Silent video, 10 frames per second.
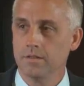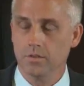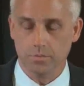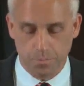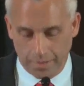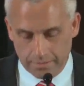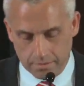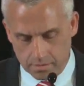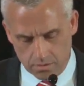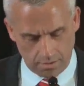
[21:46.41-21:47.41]
Your,
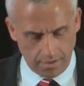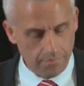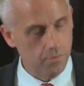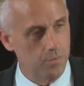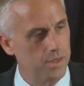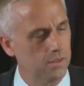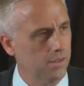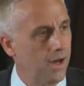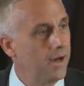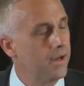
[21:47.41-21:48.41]
basically, your life would be a
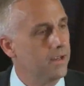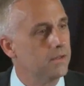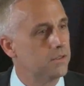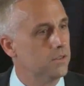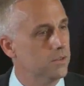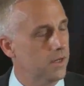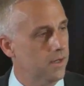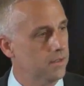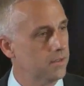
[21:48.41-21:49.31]
lie to do that.